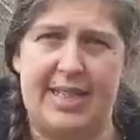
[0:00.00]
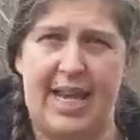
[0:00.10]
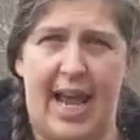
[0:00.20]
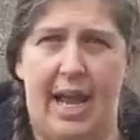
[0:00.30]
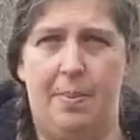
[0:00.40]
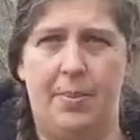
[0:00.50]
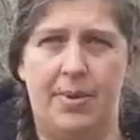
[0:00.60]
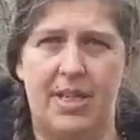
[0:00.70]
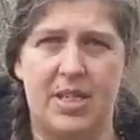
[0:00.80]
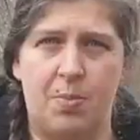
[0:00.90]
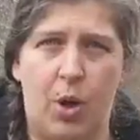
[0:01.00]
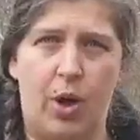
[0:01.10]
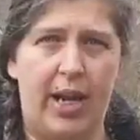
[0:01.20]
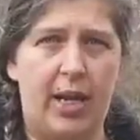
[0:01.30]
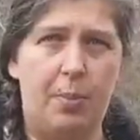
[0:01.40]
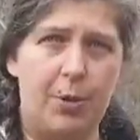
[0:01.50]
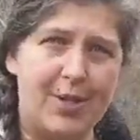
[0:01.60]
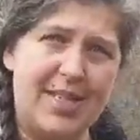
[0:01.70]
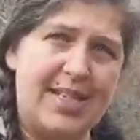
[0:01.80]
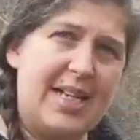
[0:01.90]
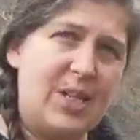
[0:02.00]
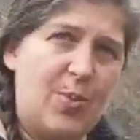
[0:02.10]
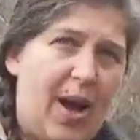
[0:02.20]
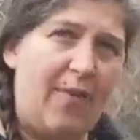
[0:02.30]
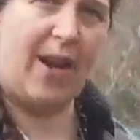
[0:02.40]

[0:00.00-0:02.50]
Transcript: the thyme this morning and put it into our